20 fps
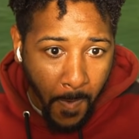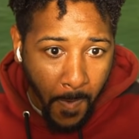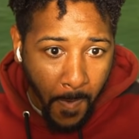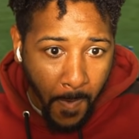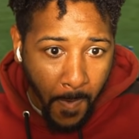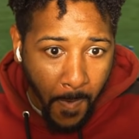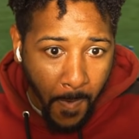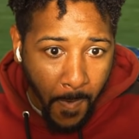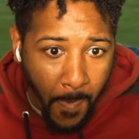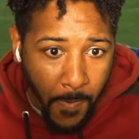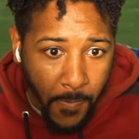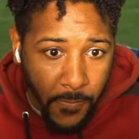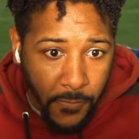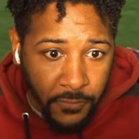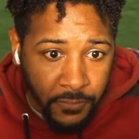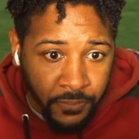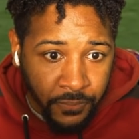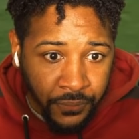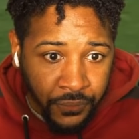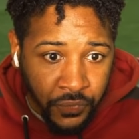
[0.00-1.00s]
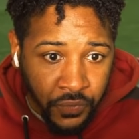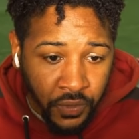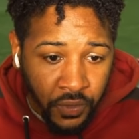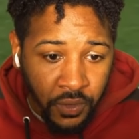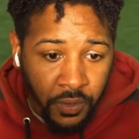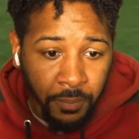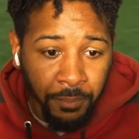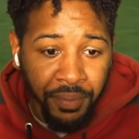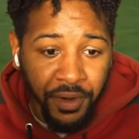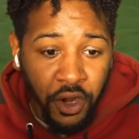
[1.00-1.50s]
And I
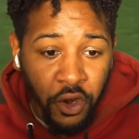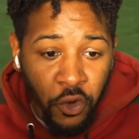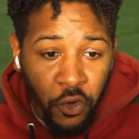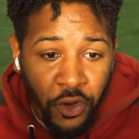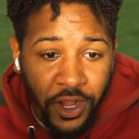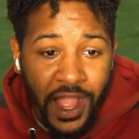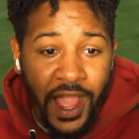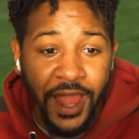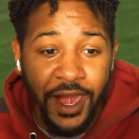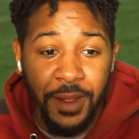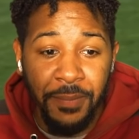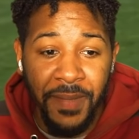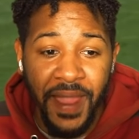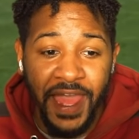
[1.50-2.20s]
think. Bro got him